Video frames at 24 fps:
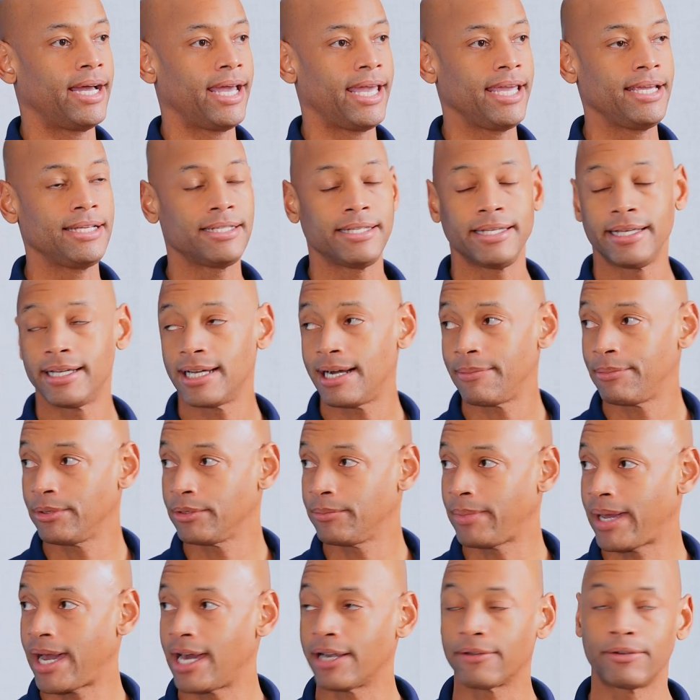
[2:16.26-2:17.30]
AC
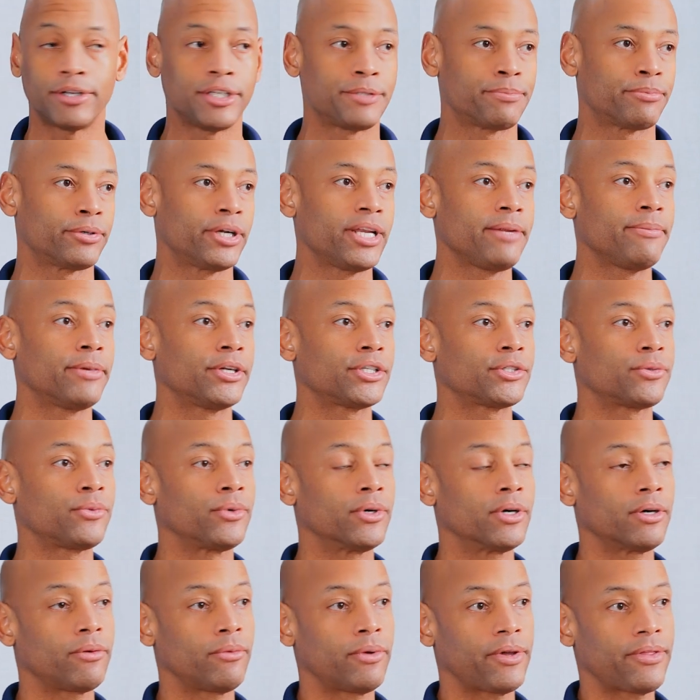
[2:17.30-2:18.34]
coupled batteries pretty much
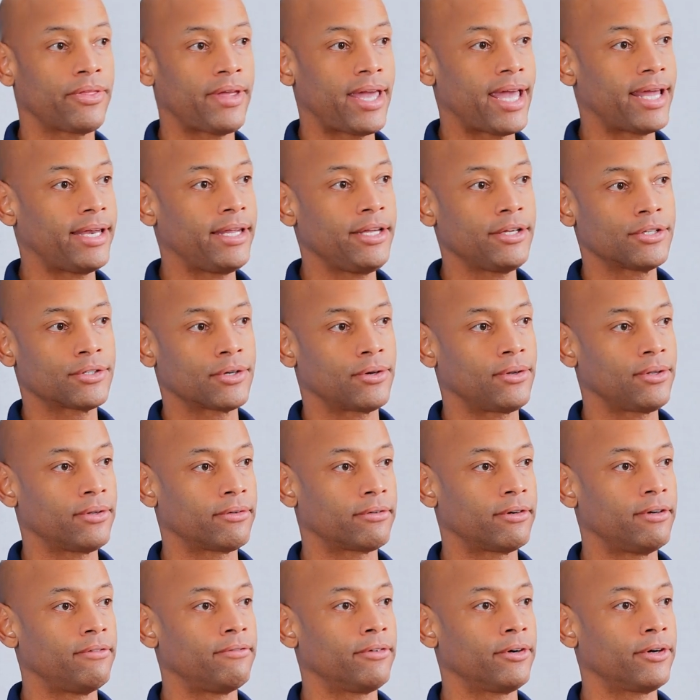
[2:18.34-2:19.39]
work with any
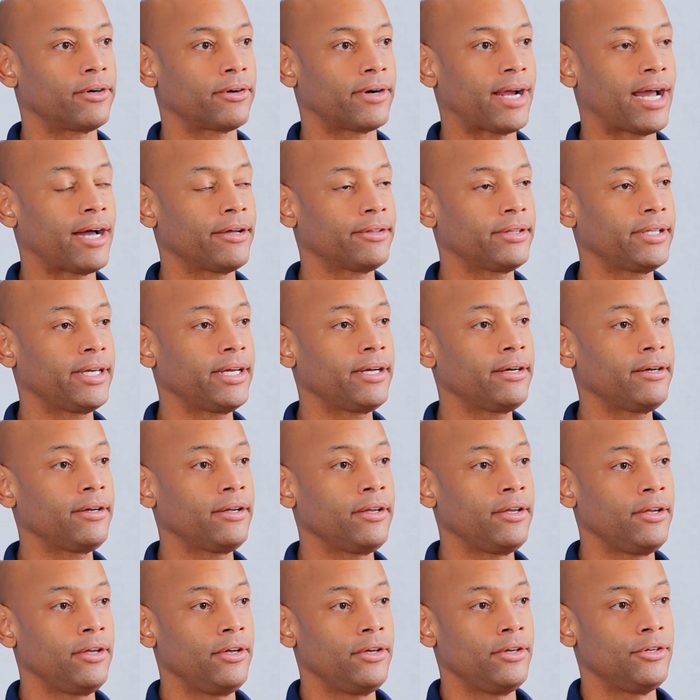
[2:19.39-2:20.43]
solar inverter out there.
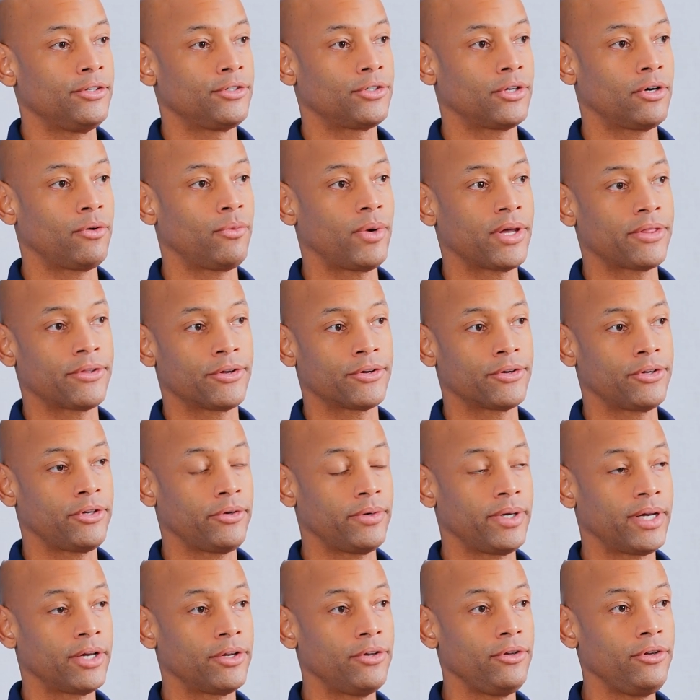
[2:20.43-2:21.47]
So whether you're
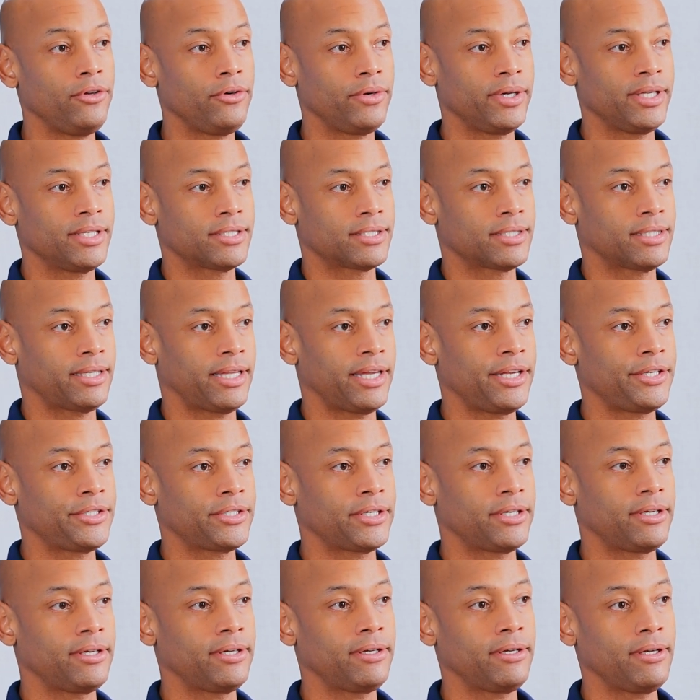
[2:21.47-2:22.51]
doing a new
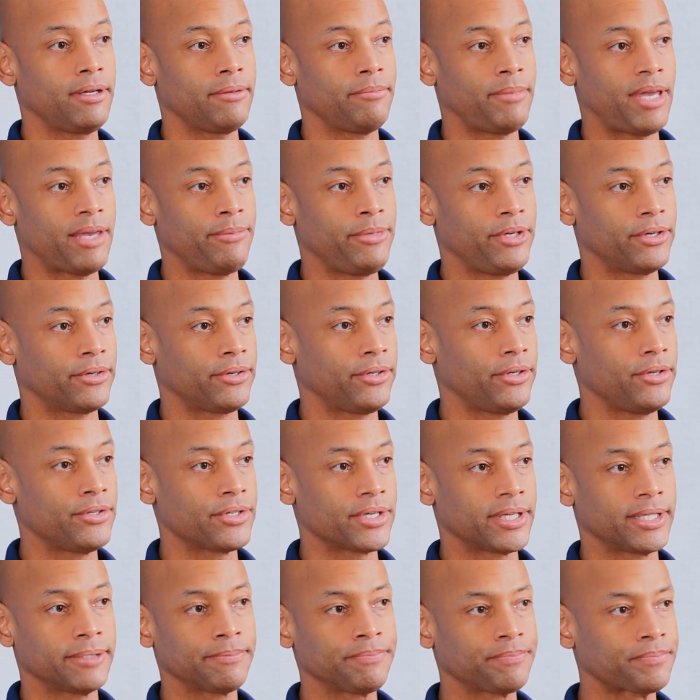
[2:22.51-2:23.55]
installation, maybe you're
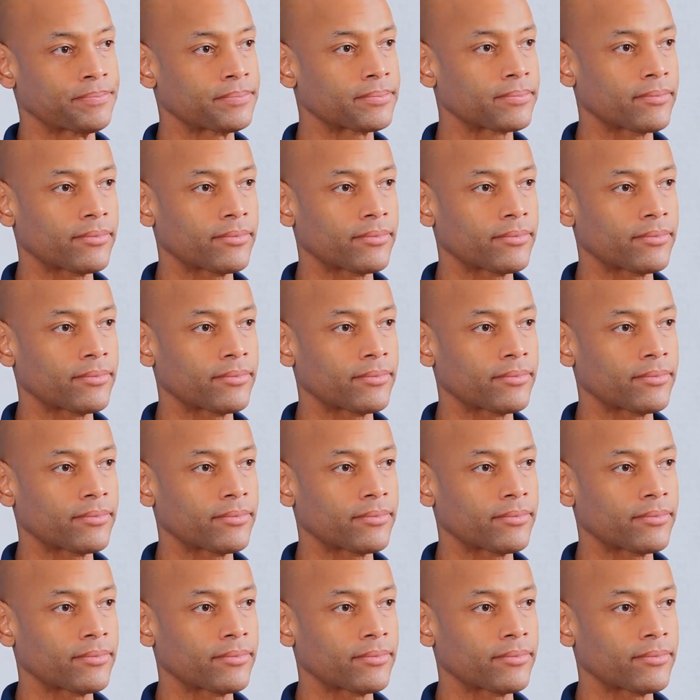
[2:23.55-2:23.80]
using